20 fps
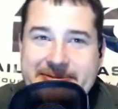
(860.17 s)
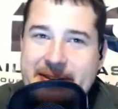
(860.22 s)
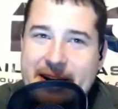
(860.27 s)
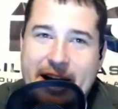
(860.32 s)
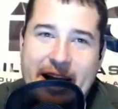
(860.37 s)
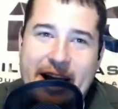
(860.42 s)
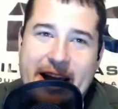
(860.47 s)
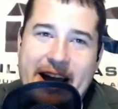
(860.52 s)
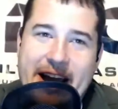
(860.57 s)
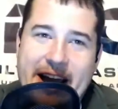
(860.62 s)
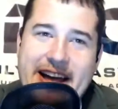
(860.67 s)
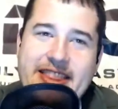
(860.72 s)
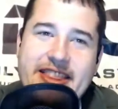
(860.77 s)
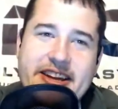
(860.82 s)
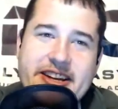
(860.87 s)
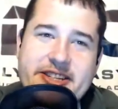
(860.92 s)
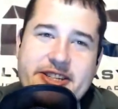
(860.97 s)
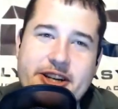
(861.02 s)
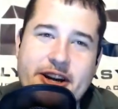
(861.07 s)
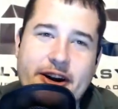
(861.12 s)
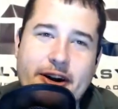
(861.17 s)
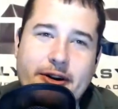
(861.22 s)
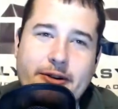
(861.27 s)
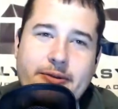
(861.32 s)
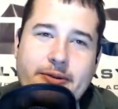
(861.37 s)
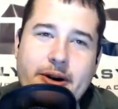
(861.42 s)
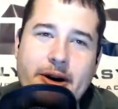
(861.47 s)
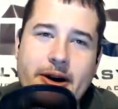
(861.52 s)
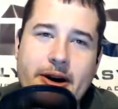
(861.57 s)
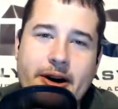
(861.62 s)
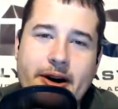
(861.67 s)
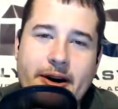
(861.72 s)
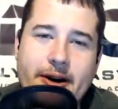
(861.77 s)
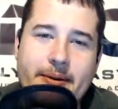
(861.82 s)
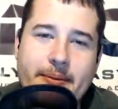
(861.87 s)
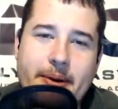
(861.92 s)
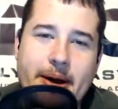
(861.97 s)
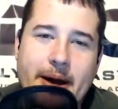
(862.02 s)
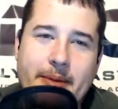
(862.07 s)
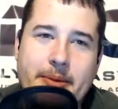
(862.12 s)
I, I think so.
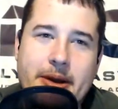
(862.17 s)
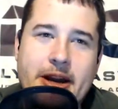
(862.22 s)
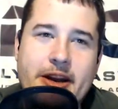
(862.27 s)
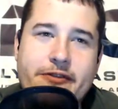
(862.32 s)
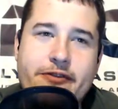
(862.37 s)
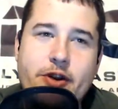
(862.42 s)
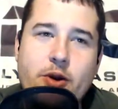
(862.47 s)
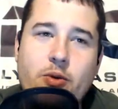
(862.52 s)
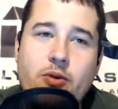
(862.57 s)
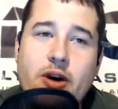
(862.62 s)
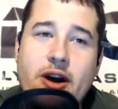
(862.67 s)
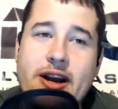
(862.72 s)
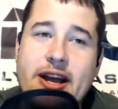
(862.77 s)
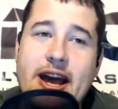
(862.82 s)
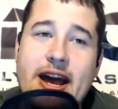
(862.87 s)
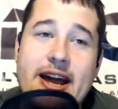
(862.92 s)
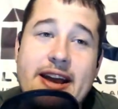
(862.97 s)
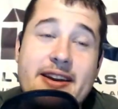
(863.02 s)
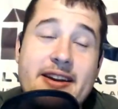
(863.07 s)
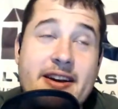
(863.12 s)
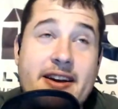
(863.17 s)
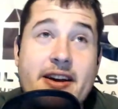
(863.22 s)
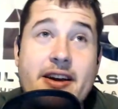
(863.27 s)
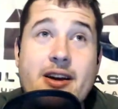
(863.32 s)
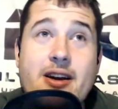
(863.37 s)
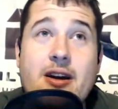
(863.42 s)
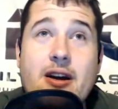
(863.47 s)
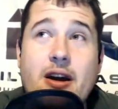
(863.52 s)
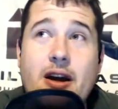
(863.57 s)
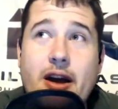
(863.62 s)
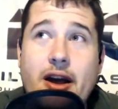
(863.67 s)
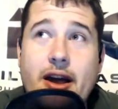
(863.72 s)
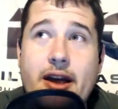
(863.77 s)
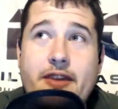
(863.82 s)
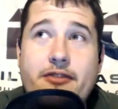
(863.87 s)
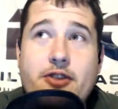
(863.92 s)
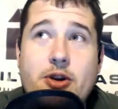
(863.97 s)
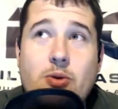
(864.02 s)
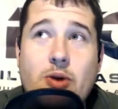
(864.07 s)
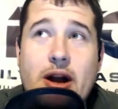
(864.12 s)
Um, I mean, if you again,
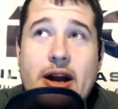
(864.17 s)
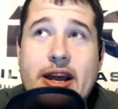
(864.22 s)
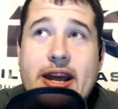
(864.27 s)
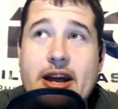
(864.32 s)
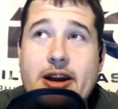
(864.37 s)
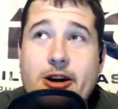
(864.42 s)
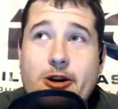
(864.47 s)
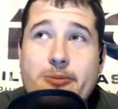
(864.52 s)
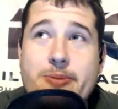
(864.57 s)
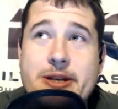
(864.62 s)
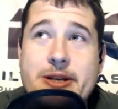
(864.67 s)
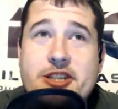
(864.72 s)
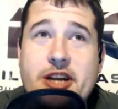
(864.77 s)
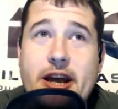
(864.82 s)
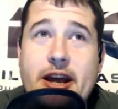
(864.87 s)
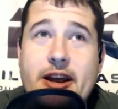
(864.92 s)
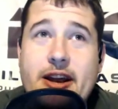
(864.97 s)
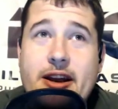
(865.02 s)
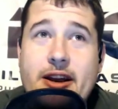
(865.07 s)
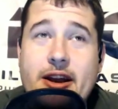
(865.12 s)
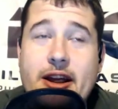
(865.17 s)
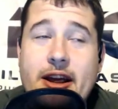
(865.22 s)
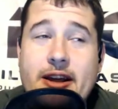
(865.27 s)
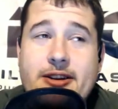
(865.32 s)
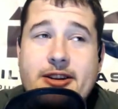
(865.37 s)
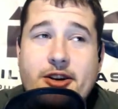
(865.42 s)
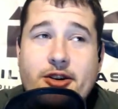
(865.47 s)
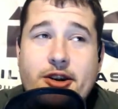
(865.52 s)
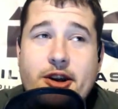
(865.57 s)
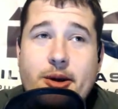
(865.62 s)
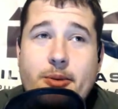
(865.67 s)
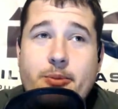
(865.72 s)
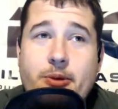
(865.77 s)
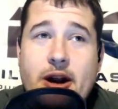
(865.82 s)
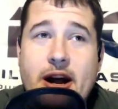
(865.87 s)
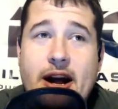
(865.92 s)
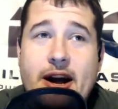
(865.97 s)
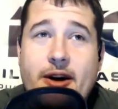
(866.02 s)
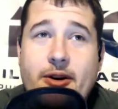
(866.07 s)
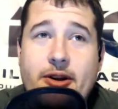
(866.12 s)
if you want to get OBJ and Antonio
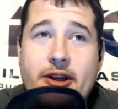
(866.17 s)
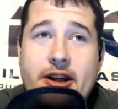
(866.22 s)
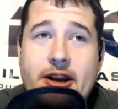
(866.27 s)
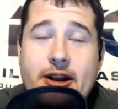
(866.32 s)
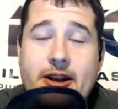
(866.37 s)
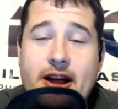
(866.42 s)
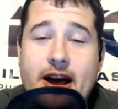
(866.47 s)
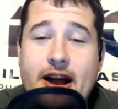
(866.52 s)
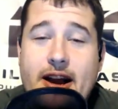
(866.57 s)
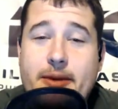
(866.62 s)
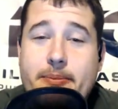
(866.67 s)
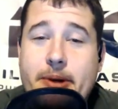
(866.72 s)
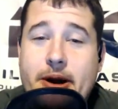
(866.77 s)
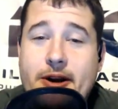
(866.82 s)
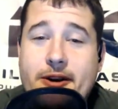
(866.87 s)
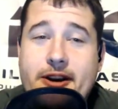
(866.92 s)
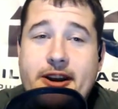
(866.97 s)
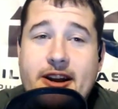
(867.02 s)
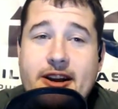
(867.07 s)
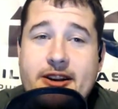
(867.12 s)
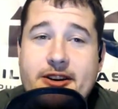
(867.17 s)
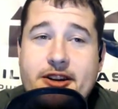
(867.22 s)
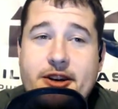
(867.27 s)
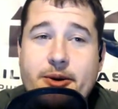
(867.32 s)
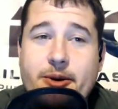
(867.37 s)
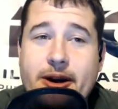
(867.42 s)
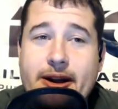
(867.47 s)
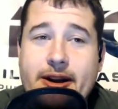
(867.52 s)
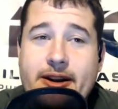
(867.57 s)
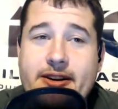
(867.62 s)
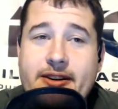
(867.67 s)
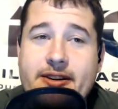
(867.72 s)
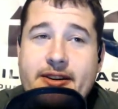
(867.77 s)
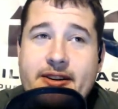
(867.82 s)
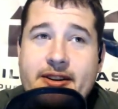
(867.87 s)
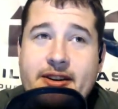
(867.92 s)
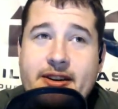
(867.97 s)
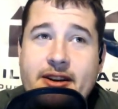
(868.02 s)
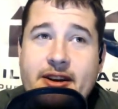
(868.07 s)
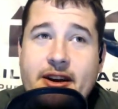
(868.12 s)
Brown in a lineup, how are you going to do it?
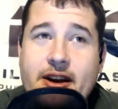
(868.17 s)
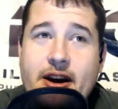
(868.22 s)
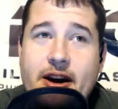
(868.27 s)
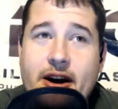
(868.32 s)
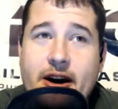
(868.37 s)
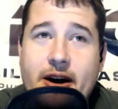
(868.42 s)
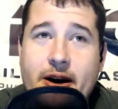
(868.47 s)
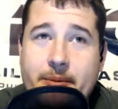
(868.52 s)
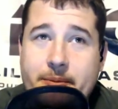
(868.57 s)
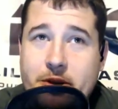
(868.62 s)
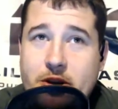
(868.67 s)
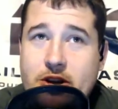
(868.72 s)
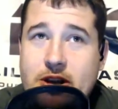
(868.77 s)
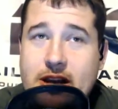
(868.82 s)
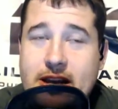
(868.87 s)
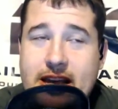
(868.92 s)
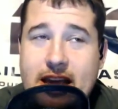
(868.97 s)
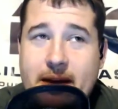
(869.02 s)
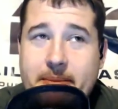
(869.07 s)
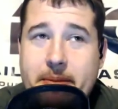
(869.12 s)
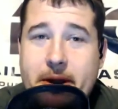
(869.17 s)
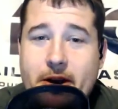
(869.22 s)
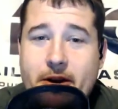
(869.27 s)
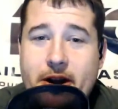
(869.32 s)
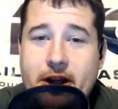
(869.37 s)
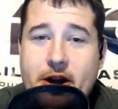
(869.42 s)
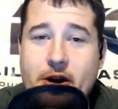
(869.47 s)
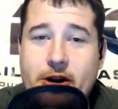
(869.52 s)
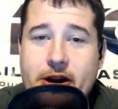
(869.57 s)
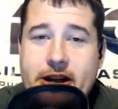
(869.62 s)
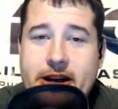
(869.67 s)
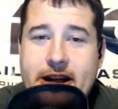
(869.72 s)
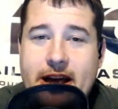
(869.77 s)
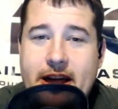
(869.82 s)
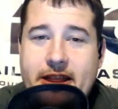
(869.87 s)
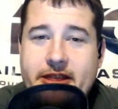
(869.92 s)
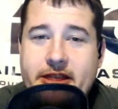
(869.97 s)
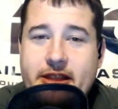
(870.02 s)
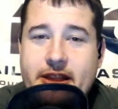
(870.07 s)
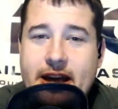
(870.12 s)
Um, you can get Mariota in
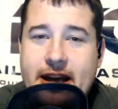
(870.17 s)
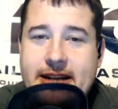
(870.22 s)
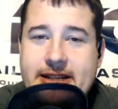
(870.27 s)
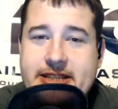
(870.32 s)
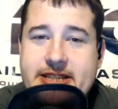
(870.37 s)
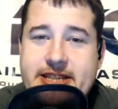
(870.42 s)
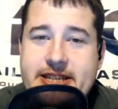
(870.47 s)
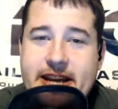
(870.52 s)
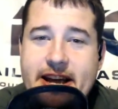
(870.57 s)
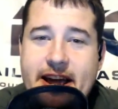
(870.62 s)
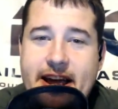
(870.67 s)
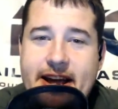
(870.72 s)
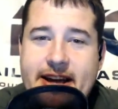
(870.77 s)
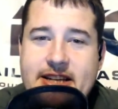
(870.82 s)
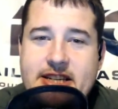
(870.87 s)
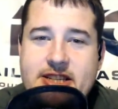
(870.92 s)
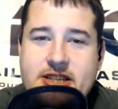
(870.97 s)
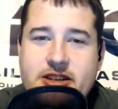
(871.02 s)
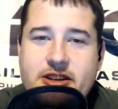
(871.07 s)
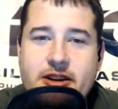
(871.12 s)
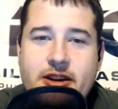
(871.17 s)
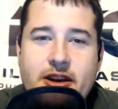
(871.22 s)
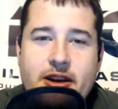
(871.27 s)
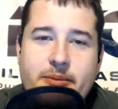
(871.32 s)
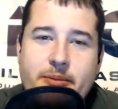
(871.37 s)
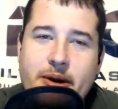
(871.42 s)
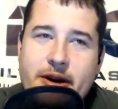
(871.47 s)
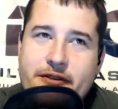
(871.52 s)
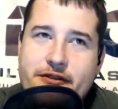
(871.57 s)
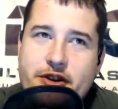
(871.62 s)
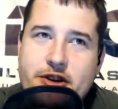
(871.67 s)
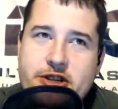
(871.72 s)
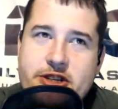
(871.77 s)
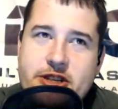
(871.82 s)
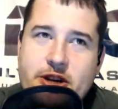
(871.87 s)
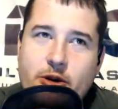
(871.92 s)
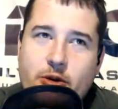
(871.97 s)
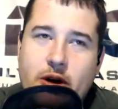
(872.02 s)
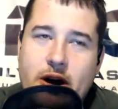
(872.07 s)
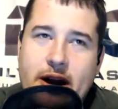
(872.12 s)
at at six, but if you
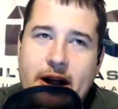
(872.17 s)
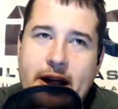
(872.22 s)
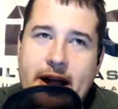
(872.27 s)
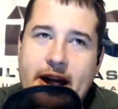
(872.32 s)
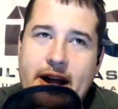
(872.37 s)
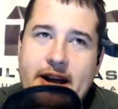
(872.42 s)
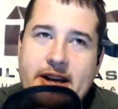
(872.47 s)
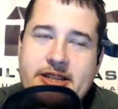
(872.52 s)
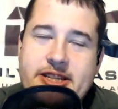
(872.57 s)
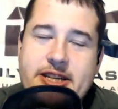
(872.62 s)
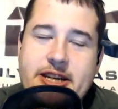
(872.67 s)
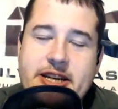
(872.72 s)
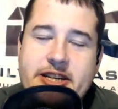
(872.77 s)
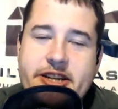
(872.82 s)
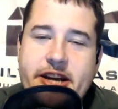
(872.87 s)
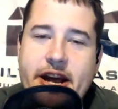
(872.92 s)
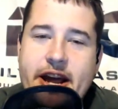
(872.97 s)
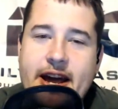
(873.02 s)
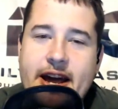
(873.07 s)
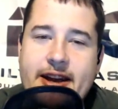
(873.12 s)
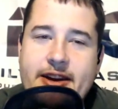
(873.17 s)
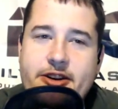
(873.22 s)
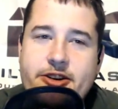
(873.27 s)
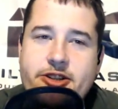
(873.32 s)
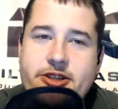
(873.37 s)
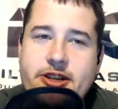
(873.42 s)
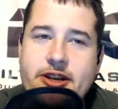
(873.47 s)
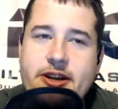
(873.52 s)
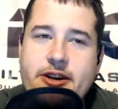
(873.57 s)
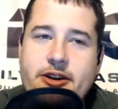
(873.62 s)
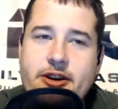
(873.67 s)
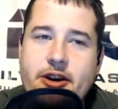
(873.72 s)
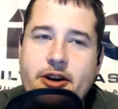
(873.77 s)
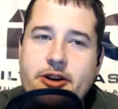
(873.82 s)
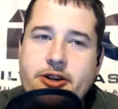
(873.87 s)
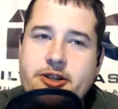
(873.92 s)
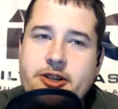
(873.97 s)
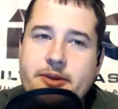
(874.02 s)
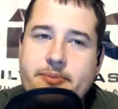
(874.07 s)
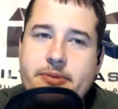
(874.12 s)
still want a, a CJ Anderson or,
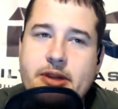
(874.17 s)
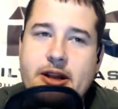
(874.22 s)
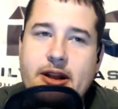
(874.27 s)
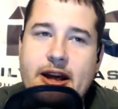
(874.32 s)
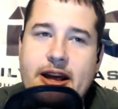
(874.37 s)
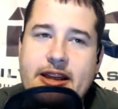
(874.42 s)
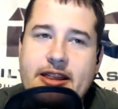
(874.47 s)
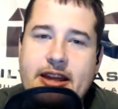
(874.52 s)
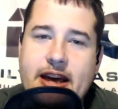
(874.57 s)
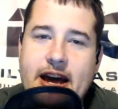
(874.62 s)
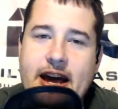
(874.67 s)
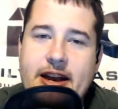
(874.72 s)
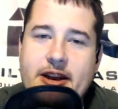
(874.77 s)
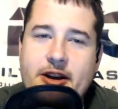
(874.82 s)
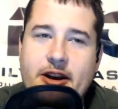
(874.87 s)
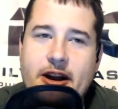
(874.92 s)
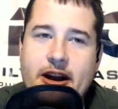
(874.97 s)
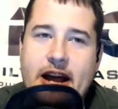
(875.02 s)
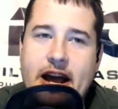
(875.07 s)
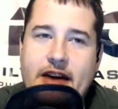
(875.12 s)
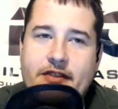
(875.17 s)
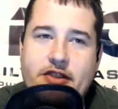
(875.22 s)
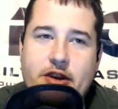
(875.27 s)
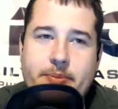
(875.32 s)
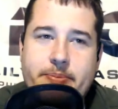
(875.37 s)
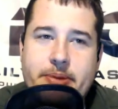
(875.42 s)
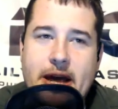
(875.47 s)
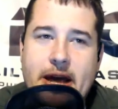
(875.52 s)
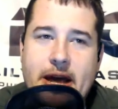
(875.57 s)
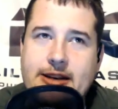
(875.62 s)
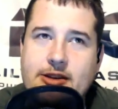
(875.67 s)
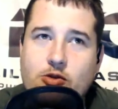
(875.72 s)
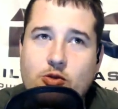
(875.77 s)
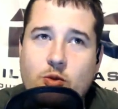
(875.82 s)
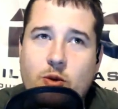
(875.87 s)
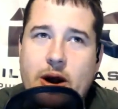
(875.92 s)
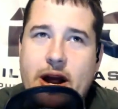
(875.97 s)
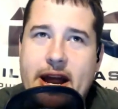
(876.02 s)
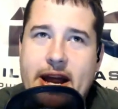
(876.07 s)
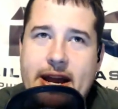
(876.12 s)
or, something like that, you're going to have to pay
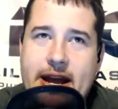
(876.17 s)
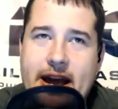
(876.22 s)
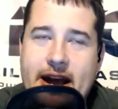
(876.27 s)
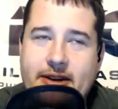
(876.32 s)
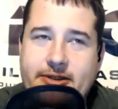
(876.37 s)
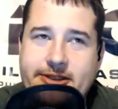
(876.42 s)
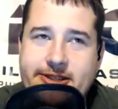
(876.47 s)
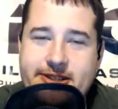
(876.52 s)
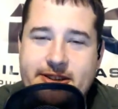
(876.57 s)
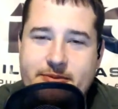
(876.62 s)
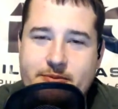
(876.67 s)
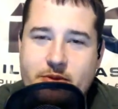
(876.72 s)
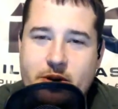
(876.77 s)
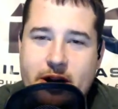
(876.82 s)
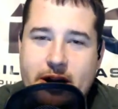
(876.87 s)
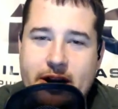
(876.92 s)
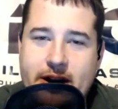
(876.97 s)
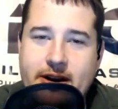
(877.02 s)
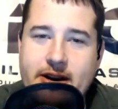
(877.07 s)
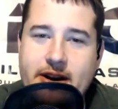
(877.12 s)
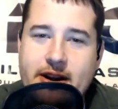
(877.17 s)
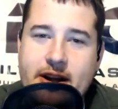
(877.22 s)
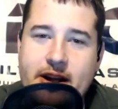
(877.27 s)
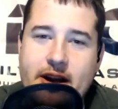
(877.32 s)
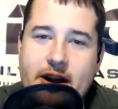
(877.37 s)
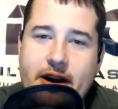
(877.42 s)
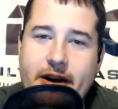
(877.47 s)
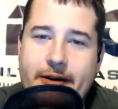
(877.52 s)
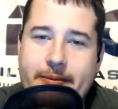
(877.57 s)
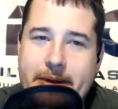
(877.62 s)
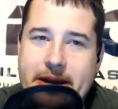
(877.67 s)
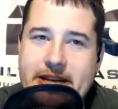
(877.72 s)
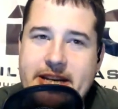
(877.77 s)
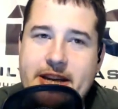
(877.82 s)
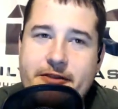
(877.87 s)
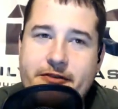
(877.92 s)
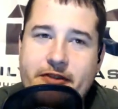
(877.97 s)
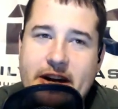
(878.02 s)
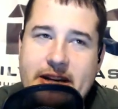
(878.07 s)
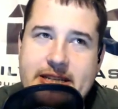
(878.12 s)
way down somewhere. Um, and
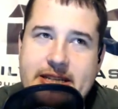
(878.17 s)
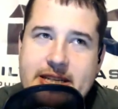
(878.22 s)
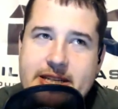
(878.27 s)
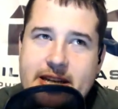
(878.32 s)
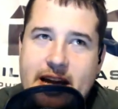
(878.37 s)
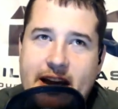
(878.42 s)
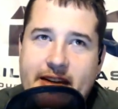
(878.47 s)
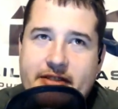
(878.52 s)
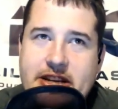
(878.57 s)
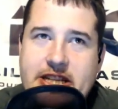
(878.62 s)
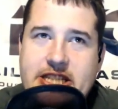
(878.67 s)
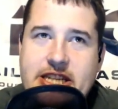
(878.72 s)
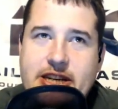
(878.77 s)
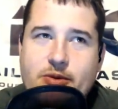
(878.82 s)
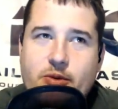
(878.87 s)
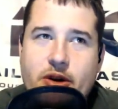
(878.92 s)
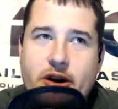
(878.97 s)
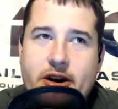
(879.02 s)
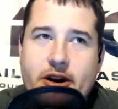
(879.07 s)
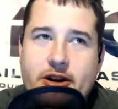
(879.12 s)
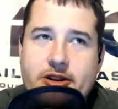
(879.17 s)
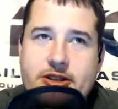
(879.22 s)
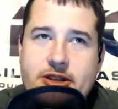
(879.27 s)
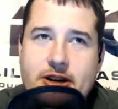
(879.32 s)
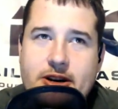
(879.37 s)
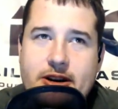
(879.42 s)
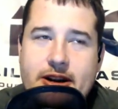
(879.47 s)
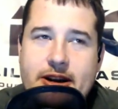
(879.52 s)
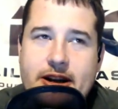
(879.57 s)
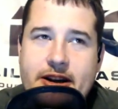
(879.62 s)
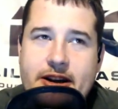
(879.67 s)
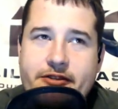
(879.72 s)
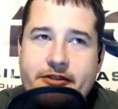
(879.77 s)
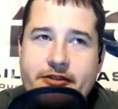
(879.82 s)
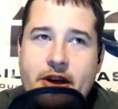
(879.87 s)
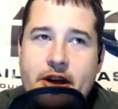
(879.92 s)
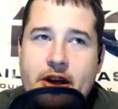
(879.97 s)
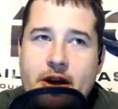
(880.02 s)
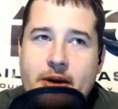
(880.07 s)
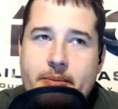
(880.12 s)
defense is obviously one alternative,
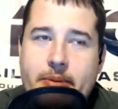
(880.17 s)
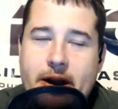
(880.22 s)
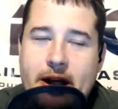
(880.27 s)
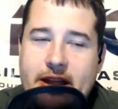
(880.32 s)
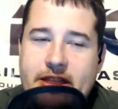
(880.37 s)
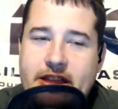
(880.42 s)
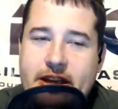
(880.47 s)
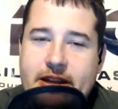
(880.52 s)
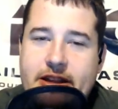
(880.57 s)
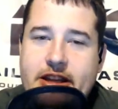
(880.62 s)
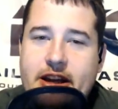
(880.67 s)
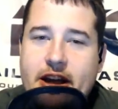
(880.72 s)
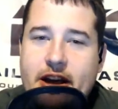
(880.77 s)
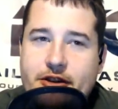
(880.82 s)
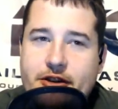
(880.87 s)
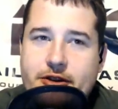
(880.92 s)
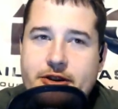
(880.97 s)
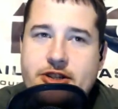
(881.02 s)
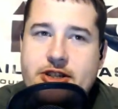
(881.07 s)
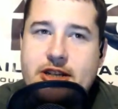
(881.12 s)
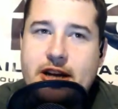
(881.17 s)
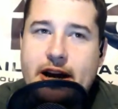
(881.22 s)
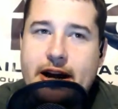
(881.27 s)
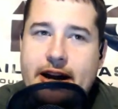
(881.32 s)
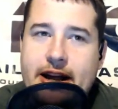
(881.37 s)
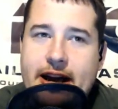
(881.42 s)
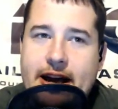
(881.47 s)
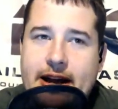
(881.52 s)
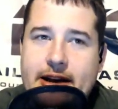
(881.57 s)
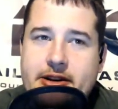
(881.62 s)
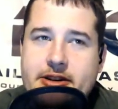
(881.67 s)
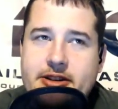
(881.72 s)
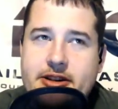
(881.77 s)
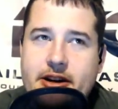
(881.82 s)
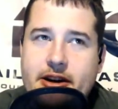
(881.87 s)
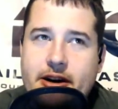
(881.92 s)
but I think the other is tight end.